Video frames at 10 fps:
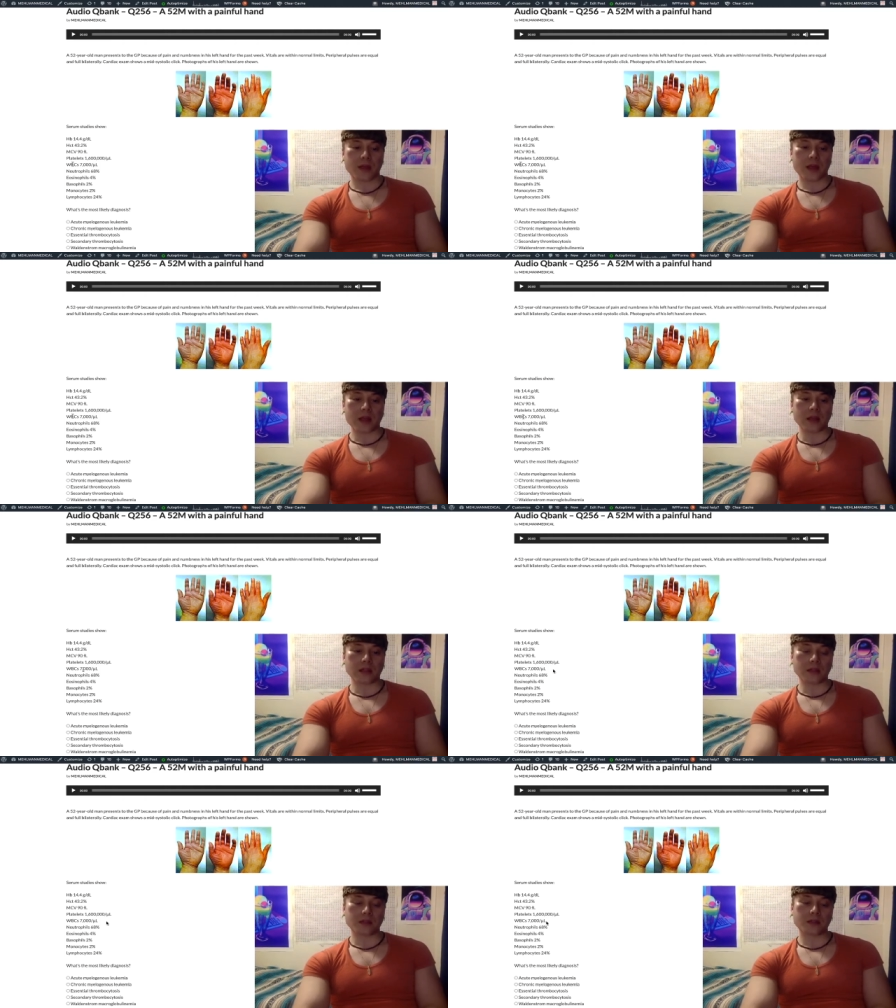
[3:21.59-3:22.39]

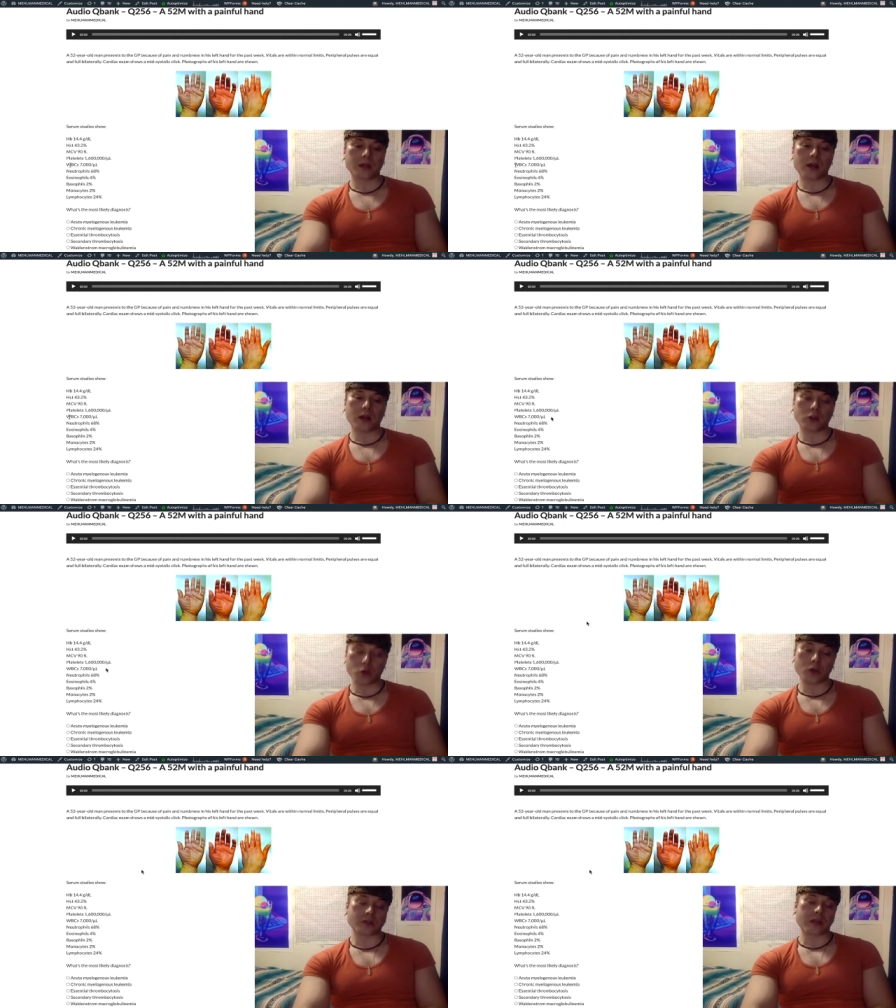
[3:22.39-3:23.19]
a uh,
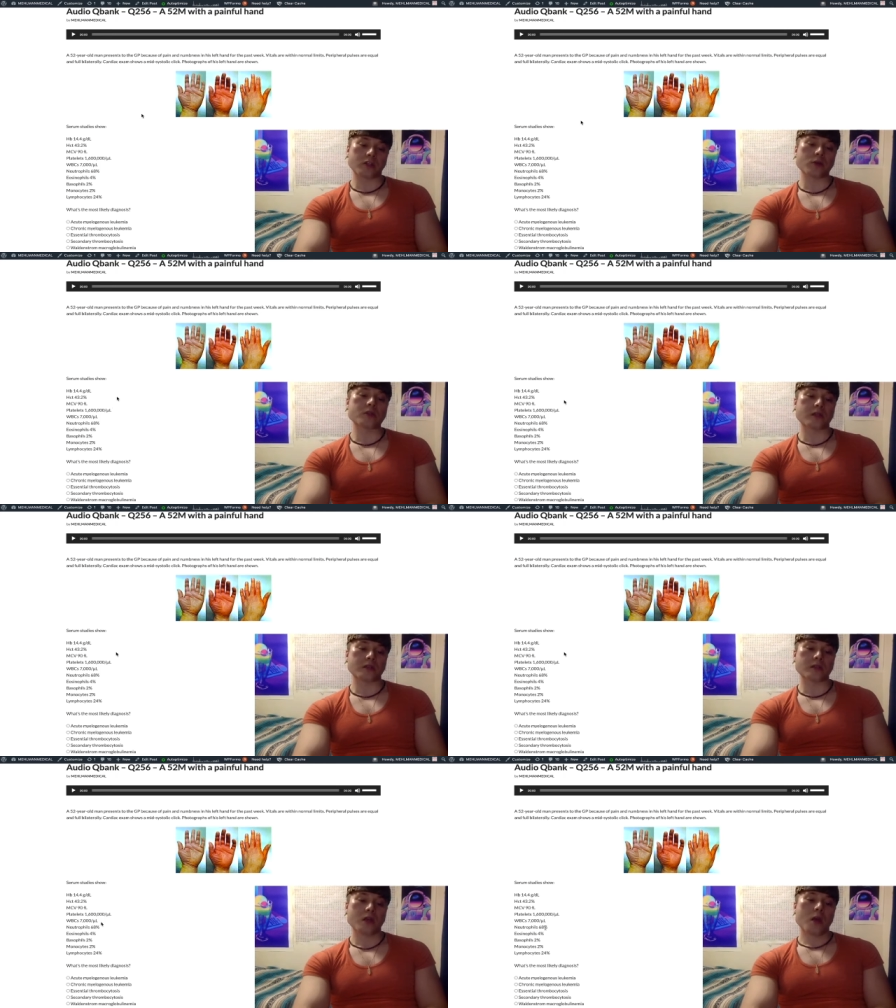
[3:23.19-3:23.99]
leukocytosis.